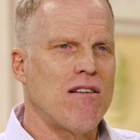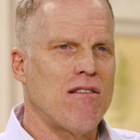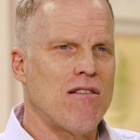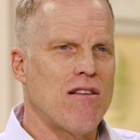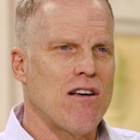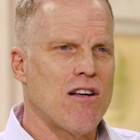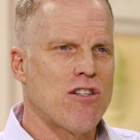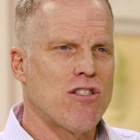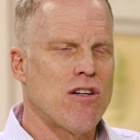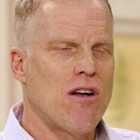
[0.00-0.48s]
to
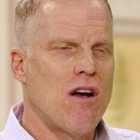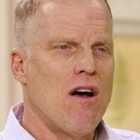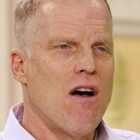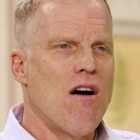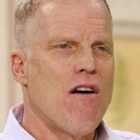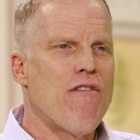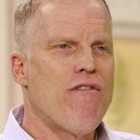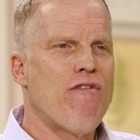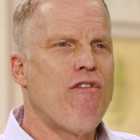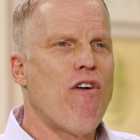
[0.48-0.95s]
this
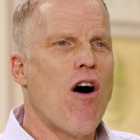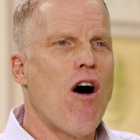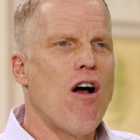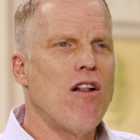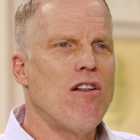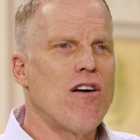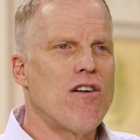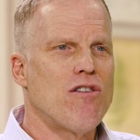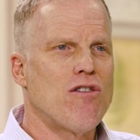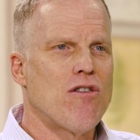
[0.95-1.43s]

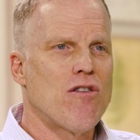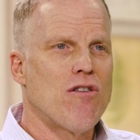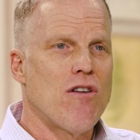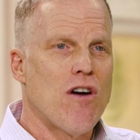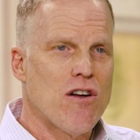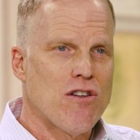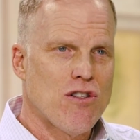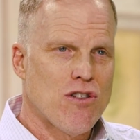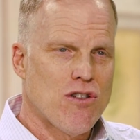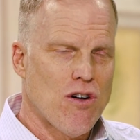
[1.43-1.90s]
fall under
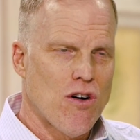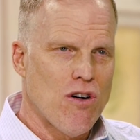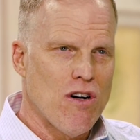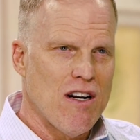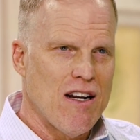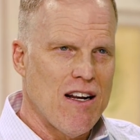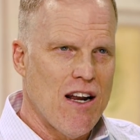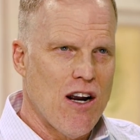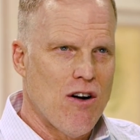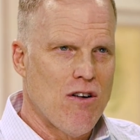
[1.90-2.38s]

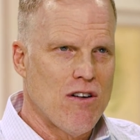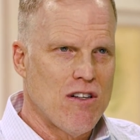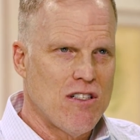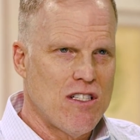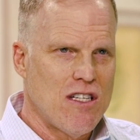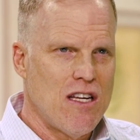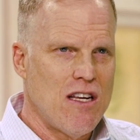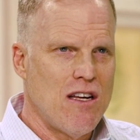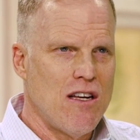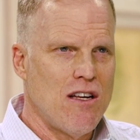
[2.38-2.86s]
certain
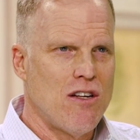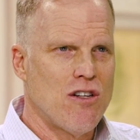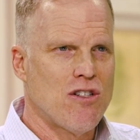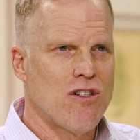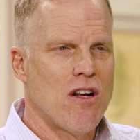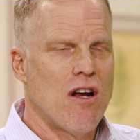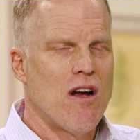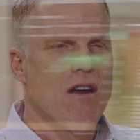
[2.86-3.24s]
guarantees